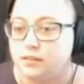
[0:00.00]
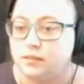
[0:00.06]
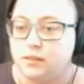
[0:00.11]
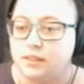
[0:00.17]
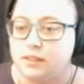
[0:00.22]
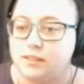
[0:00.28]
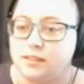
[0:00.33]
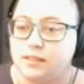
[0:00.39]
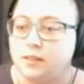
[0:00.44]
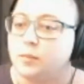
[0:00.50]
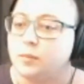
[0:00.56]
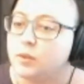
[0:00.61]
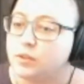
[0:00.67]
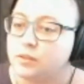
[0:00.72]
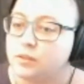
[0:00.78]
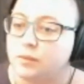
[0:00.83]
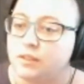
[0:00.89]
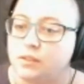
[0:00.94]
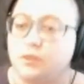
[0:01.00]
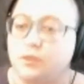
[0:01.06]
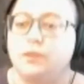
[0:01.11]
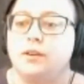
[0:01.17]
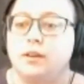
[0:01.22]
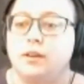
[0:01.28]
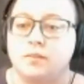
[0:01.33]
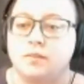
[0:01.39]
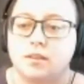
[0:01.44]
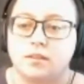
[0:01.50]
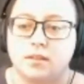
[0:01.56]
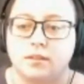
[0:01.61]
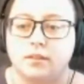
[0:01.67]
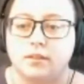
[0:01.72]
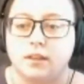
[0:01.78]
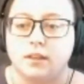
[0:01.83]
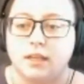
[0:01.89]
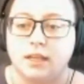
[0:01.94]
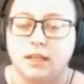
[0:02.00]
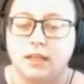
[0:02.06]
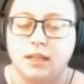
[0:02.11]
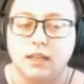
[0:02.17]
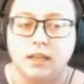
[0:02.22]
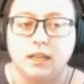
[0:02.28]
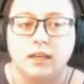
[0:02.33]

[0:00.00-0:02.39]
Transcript: which is like most of my solo games and stuff like that.